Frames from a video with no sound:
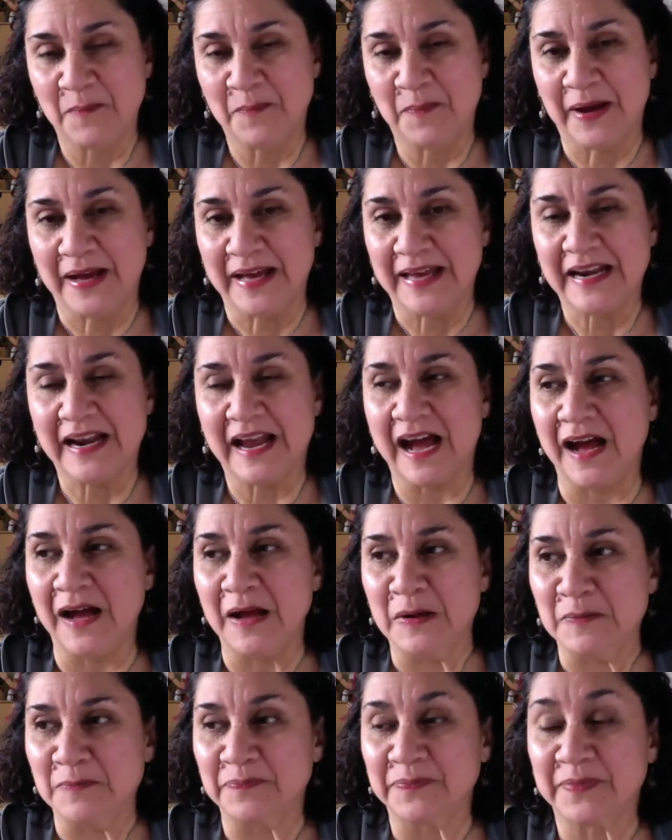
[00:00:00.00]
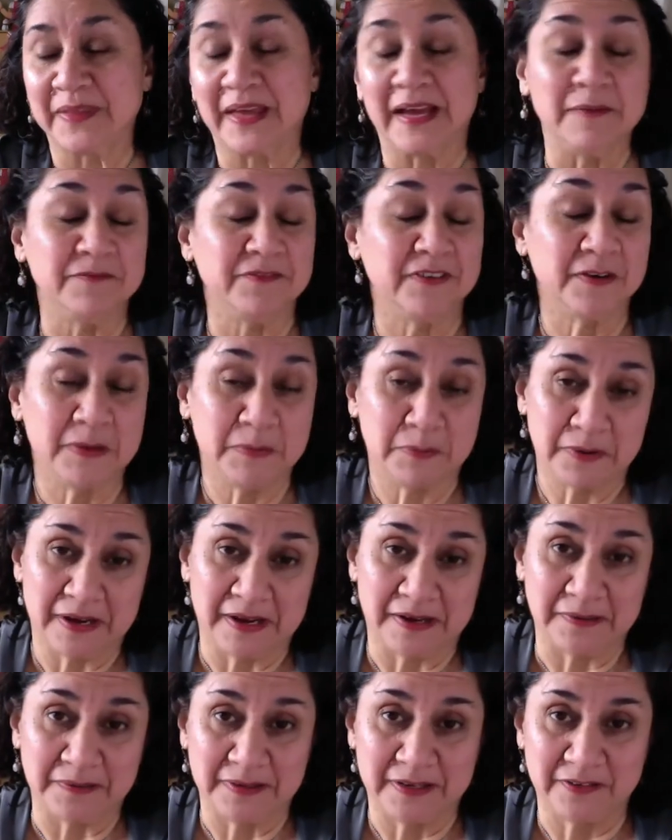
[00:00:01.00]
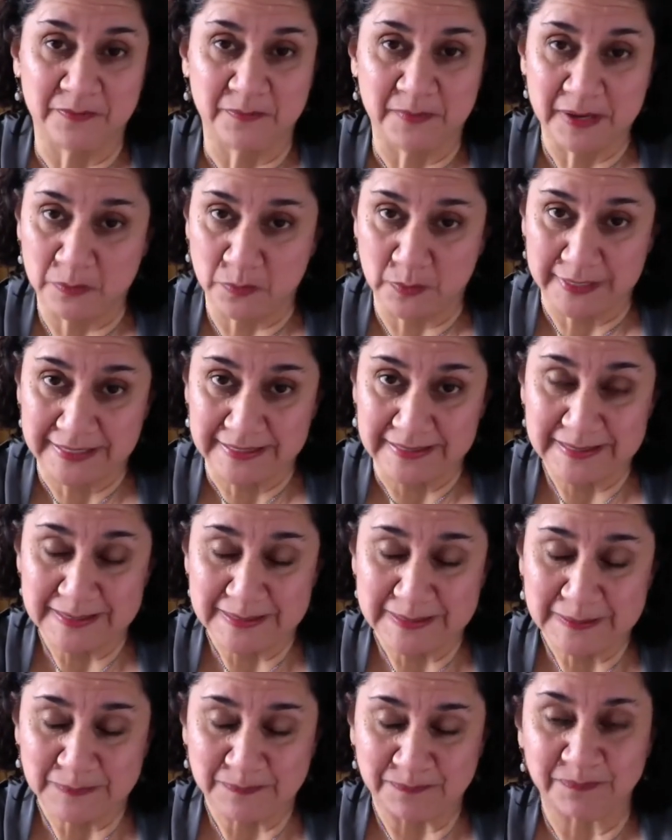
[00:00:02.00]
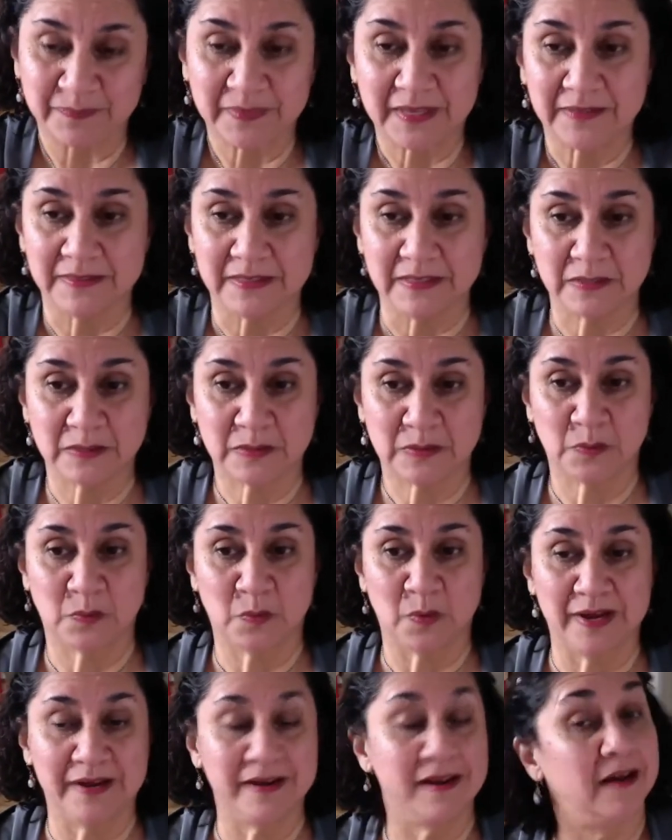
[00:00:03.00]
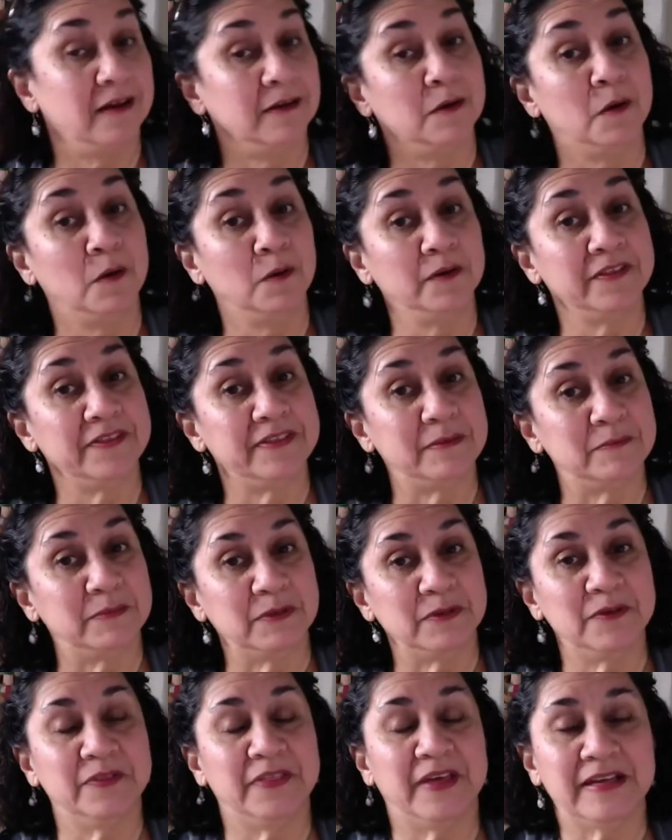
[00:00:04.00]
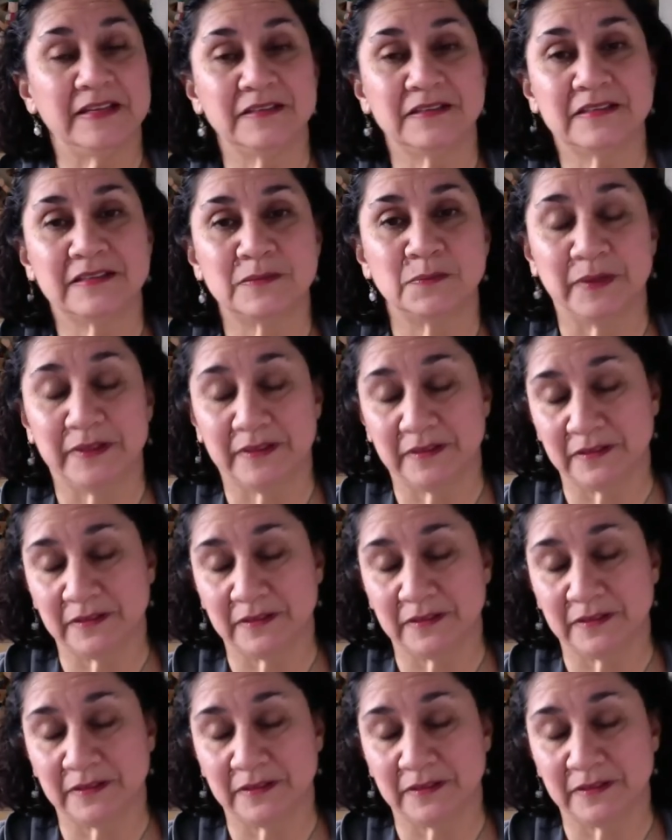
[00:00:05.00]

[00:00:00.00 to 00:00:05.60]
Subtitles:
but I'm very proud of my wins. This won a gold thimble. That's what